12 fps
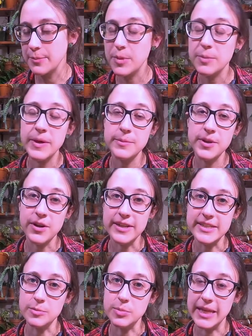But maybe I'll
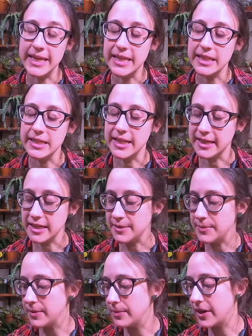end up liking the LECA.
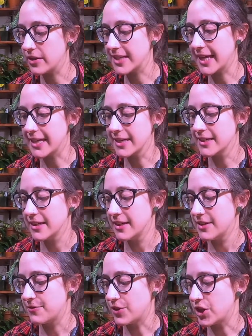Maybe I'll like
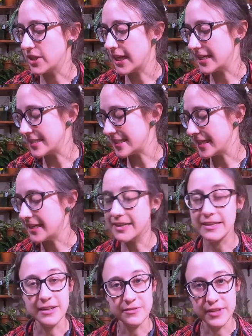fertilizing it
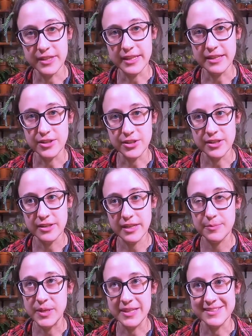and everything,
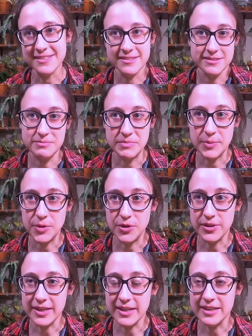because maybe
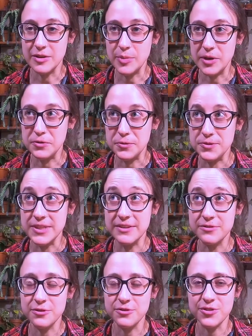I'll get in a better
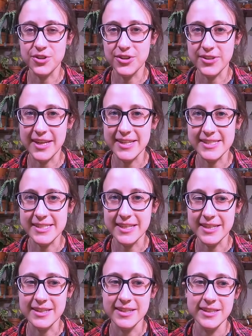routine for
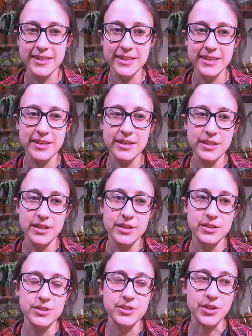fertilizing.
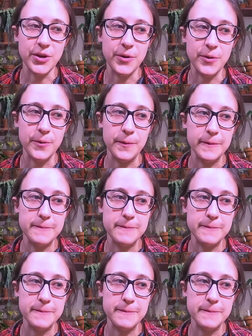So,